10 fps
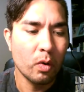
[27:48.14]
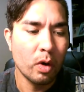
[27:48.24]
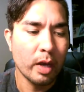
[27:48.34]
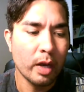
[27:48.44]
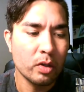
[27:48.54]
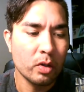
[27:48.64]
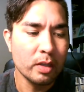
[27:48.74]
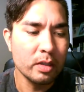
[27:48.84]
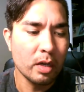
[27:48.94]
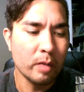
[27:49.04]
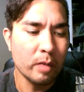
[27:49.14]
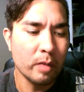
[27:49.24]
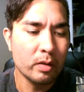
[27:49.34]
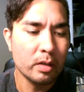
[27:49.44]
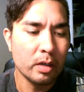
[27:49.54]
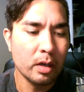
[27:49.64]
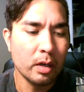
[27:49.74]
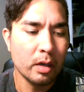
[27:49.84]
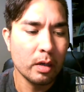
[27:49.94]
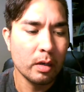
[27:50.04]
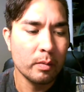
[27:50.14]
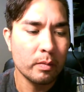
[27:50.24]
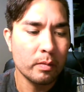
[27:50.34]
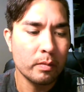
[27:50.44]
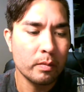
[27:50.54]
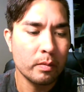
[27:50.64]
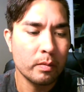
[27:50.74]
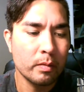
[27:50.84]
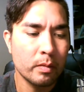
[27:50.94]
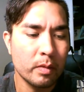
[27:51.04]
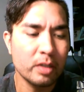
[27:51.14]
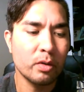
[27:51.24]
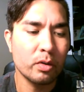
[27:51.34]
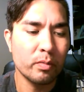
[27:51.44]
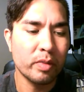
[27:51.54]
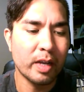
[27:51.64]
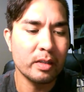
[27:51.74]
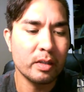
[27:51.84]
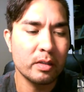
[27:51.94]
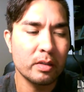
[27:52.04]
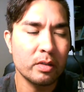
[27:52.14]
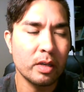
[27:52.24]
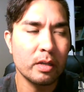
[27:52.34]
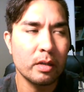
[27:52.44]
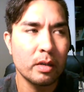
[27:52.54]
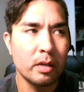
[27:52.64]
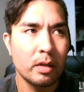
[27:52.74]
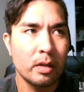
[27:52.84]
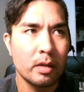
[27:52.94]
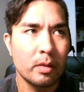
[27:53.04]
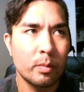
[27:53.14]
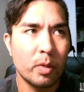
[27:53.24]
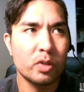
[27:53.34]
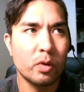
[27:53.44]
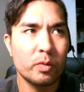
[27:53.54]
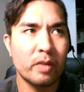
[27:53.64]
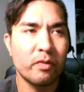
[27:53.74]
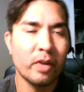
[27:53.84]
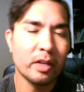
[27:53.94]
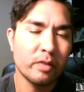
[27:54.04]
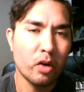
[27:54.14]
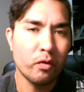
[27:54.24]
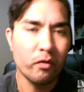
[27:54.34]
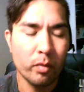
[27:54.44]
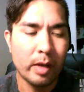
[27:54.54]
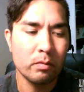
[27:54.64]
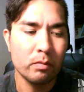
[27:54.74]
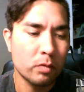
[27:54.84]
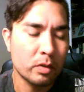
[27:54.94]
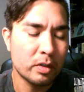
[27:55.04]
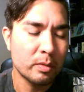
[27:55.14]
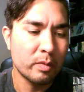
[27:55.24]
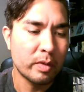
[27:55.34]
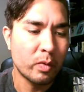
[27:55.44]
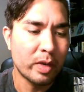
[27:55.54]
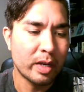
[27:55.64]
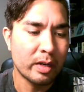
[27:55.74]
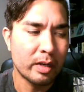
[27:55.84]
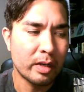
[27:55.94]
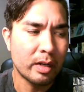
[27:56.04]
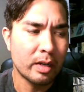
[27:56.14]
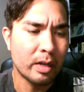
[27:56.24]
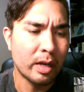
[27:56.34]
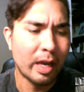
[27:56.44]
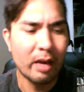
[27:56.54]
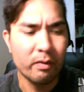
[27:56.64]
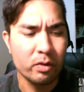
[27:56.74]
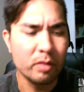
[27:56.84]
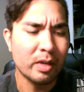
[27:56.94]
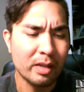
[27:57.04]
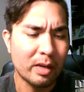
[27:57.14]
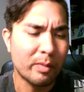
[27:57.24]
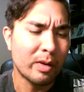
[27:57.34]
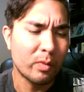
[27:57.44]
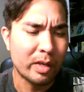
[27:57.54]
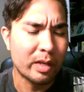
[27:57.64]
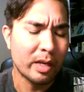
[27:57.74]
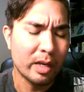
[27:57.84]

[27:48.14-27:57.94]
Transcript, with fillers: okay, so let's talk about um, next goals and plans, because you said bookstore has been effectively open for about what seems to be a week and a half or something like that, about a week and a half,